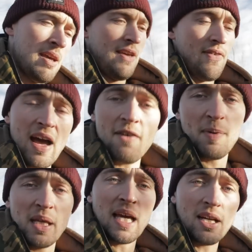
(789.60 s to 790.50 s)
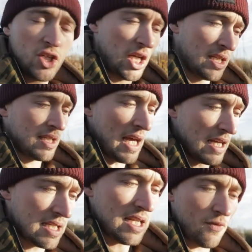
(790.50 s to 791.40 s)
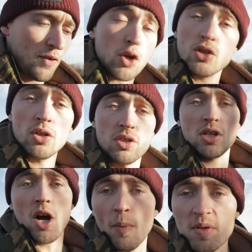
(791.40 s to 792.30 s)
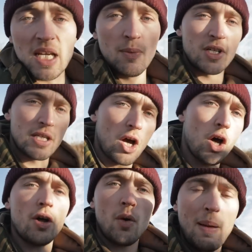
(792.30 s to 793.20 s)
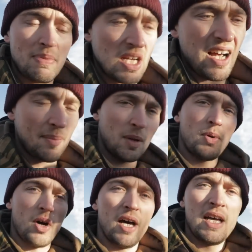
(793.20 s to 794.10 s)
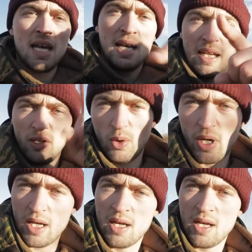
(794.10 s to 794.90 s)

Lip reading: If you have been catching, get yourself logged on to Carp Scene, which is on our website. I'm going to put a little